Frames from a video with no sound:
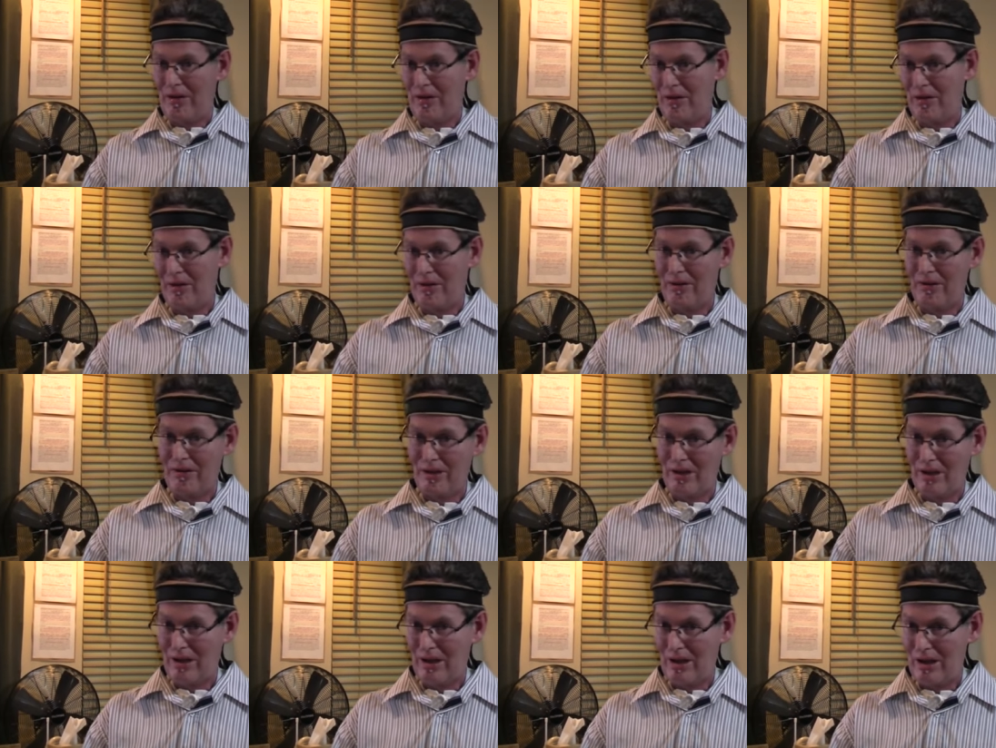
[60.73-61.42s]
Yeah, our
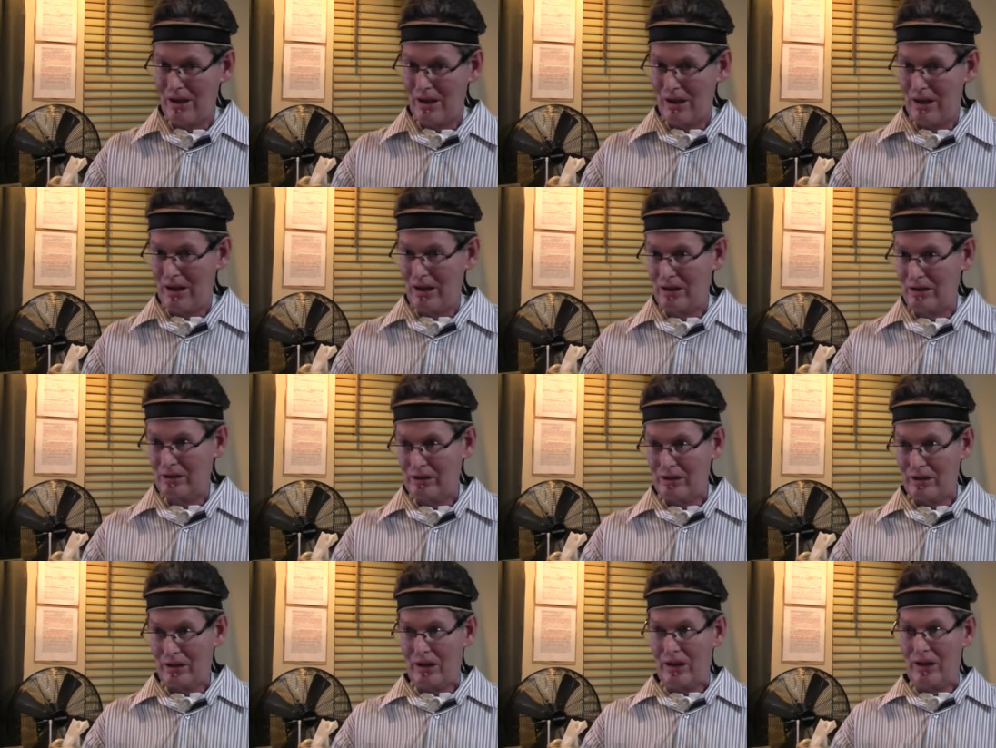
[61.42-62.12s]
granddaughter,
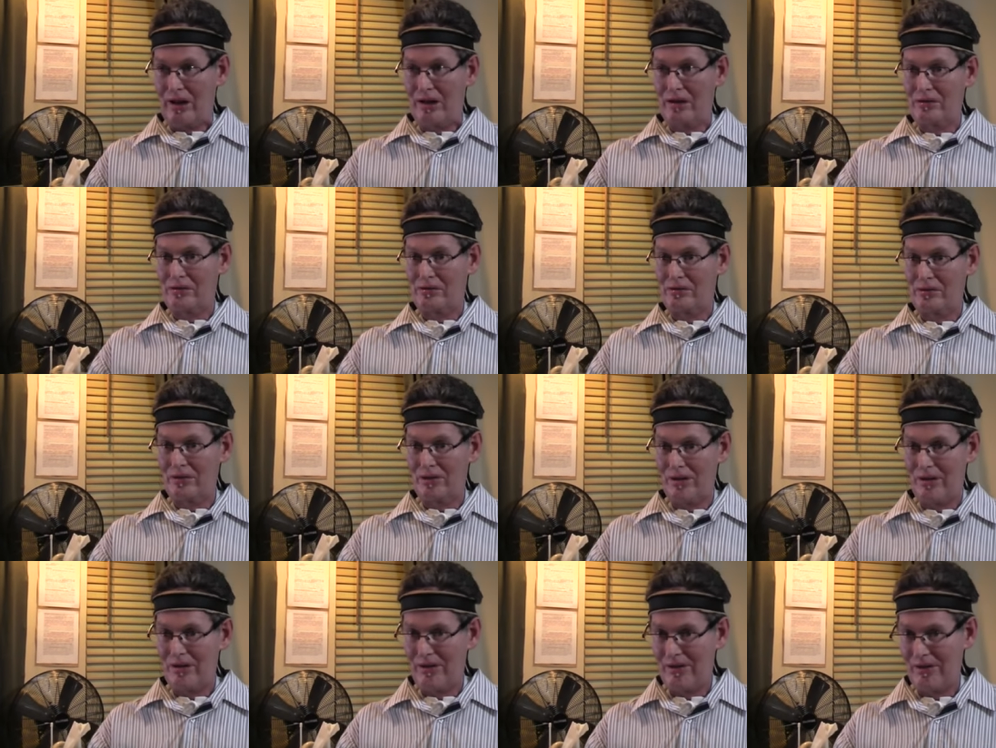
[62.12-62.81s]
our son
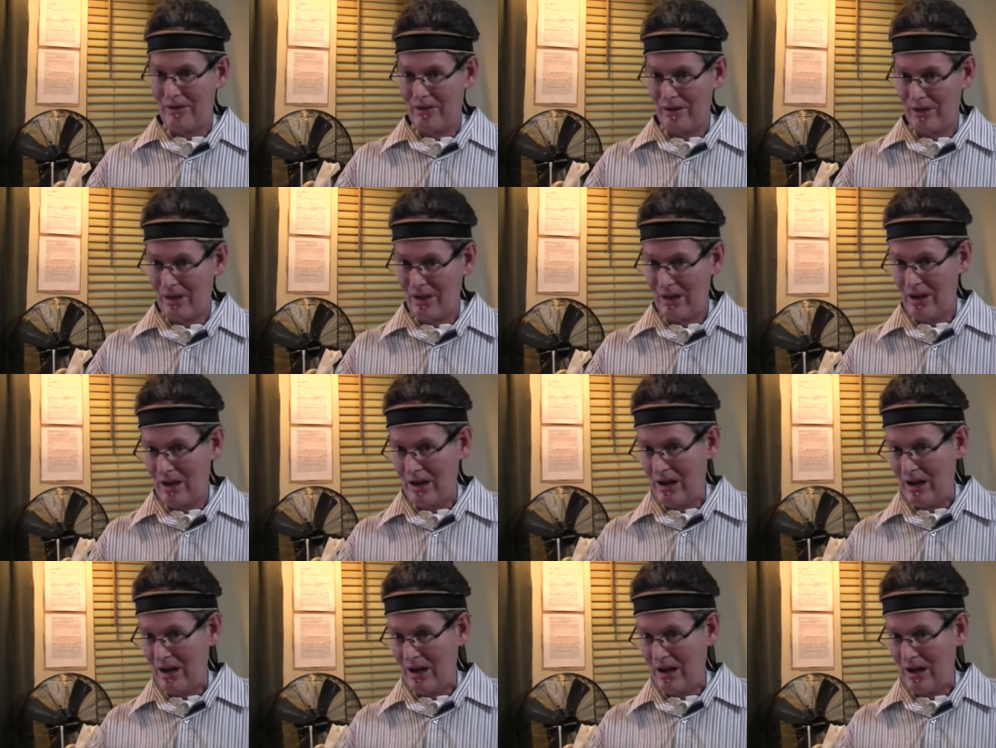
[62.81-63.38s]
in law.